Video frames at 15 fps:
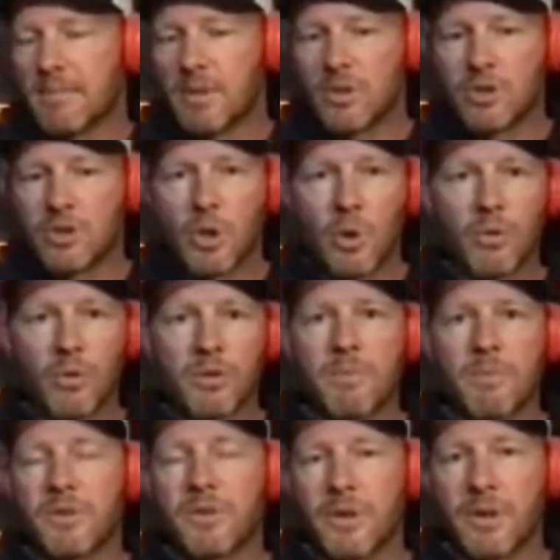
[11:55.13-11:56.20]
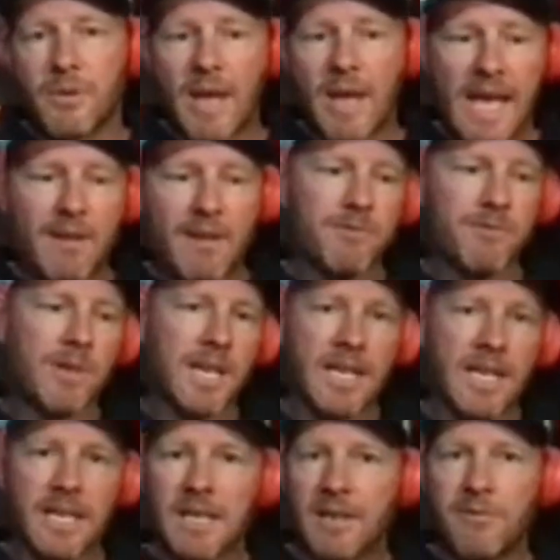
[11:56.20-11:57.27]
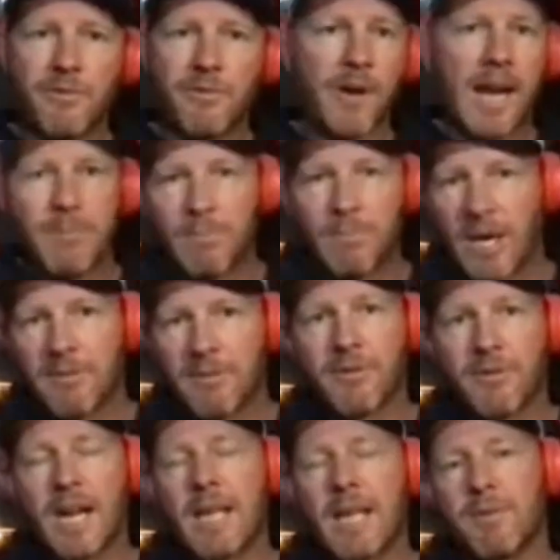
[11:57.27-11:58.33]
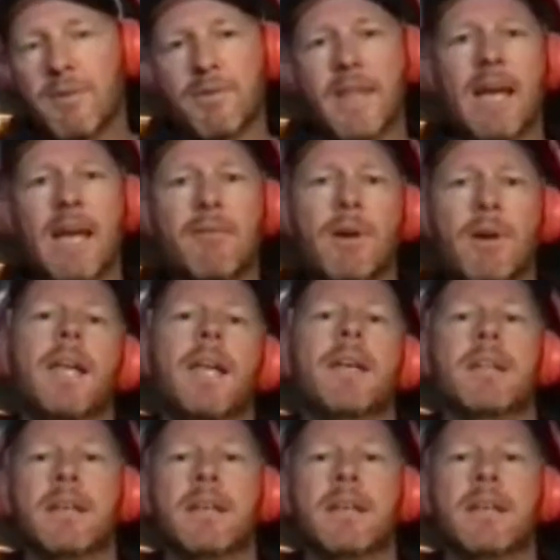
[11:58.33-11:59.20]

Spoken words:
talk them through every frame by frame of their run,